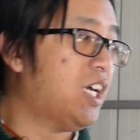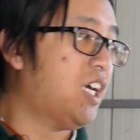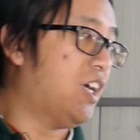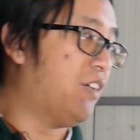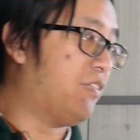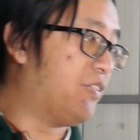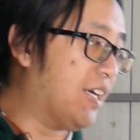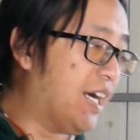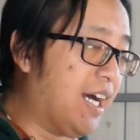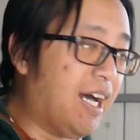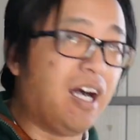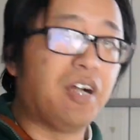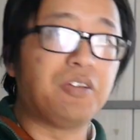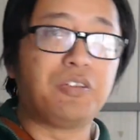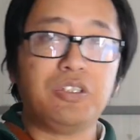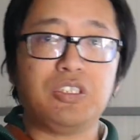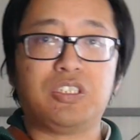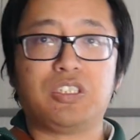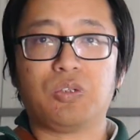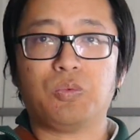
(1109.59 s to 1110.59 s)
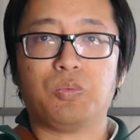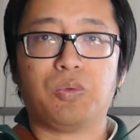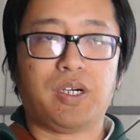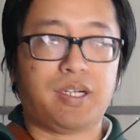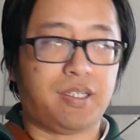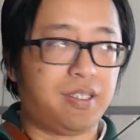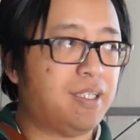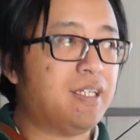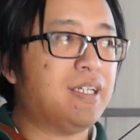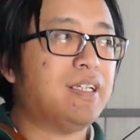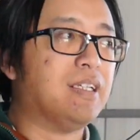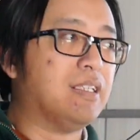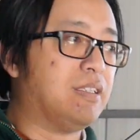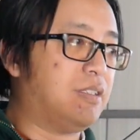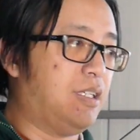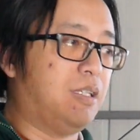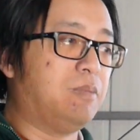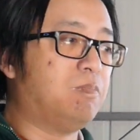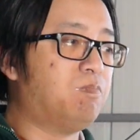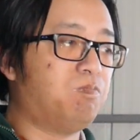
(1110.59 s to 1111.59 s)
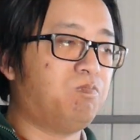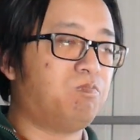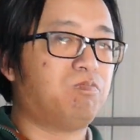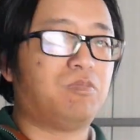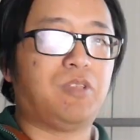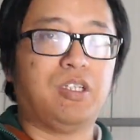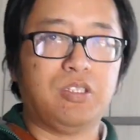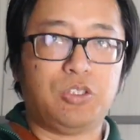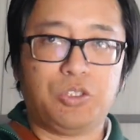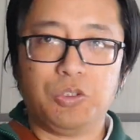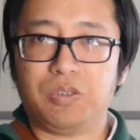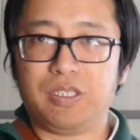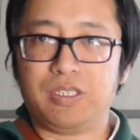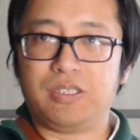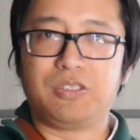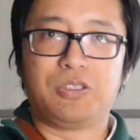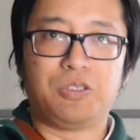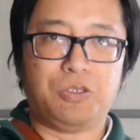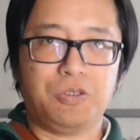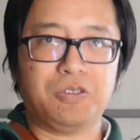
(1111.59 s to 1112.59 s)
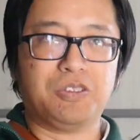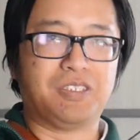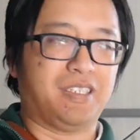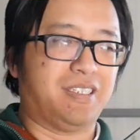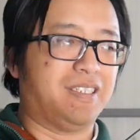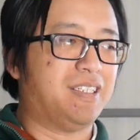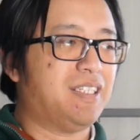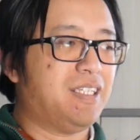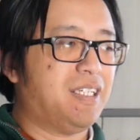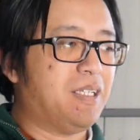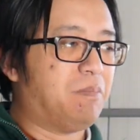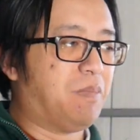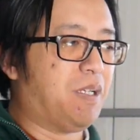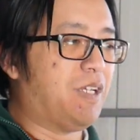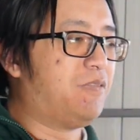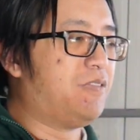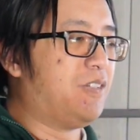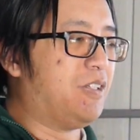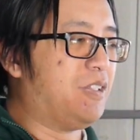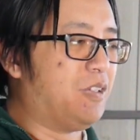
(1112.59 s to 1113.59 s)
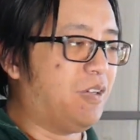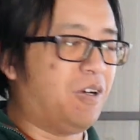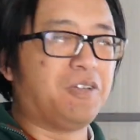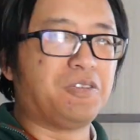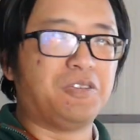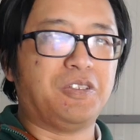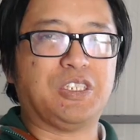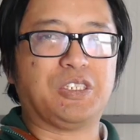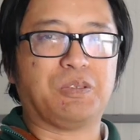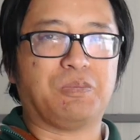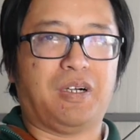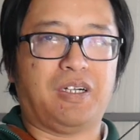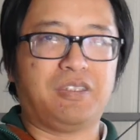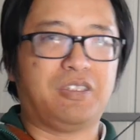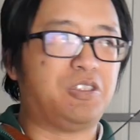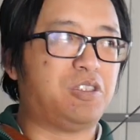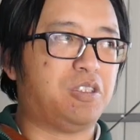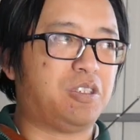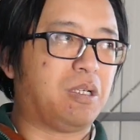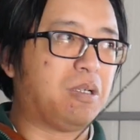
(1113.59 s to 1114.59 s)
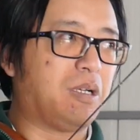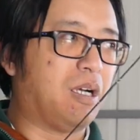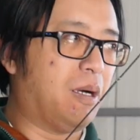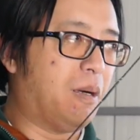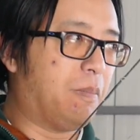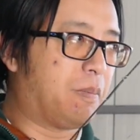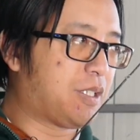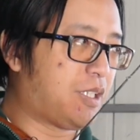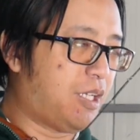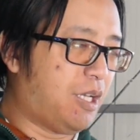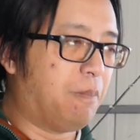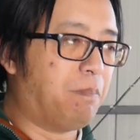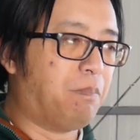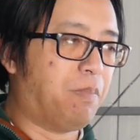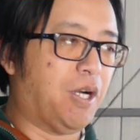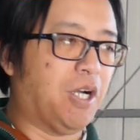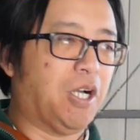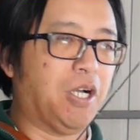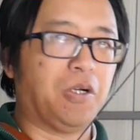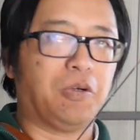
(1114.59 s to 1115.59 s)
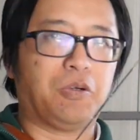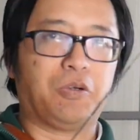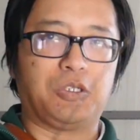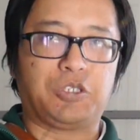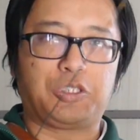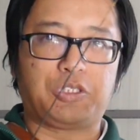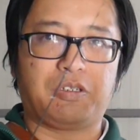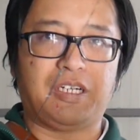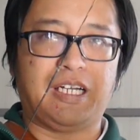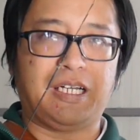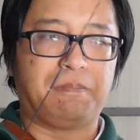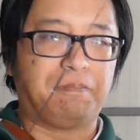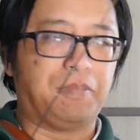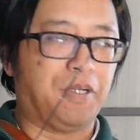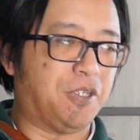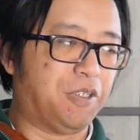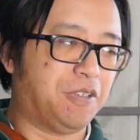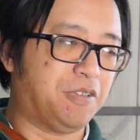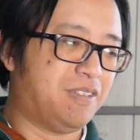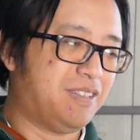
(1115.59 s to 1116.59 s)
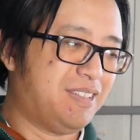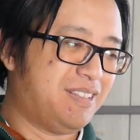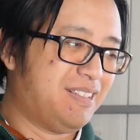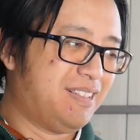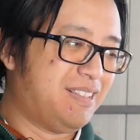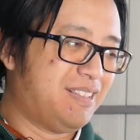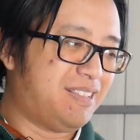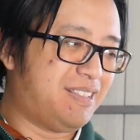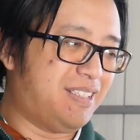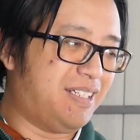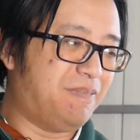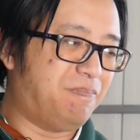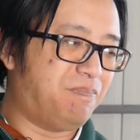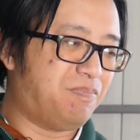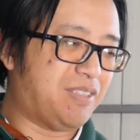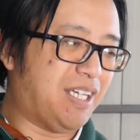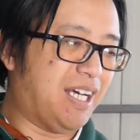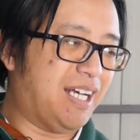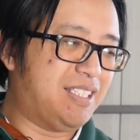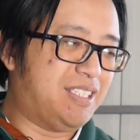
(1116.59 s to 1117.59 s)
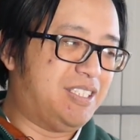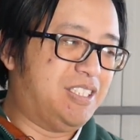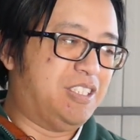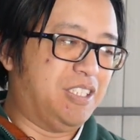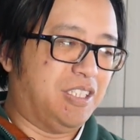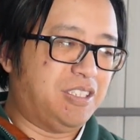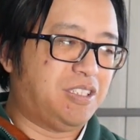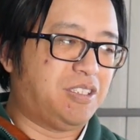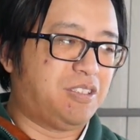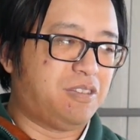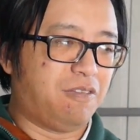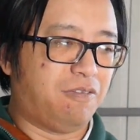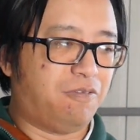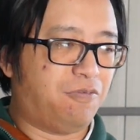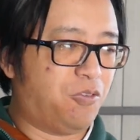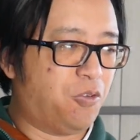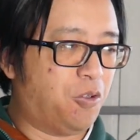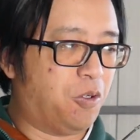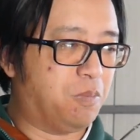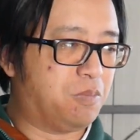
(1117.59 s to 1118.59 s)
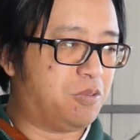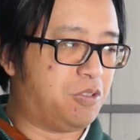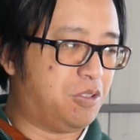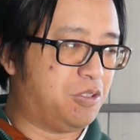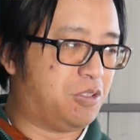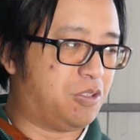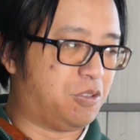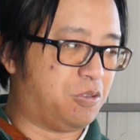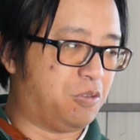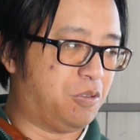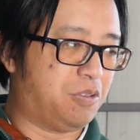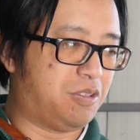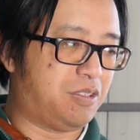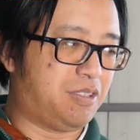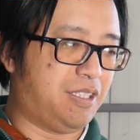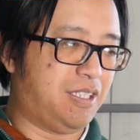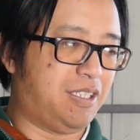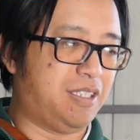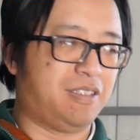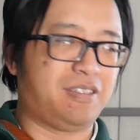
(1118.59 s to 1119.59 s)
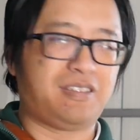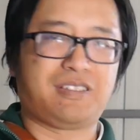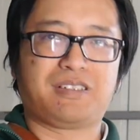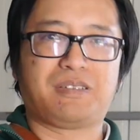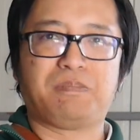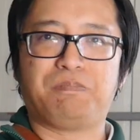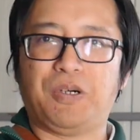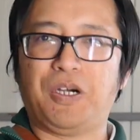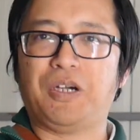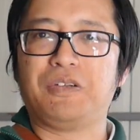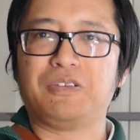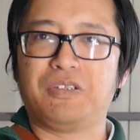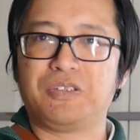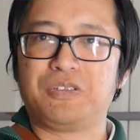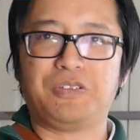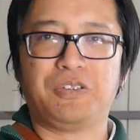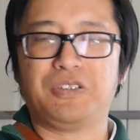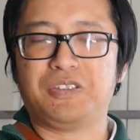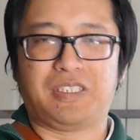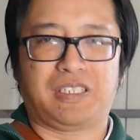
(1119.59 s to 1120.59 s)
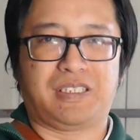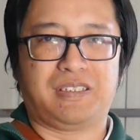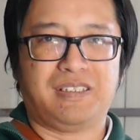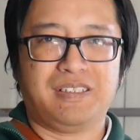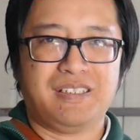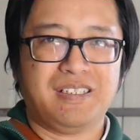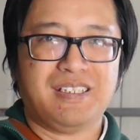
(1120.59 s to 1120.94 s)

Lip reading: If you are using one, then do it, use it. But if you're not using one, you're shooting a club bow or a trad bow, then adjust your form to suit the bow you're using.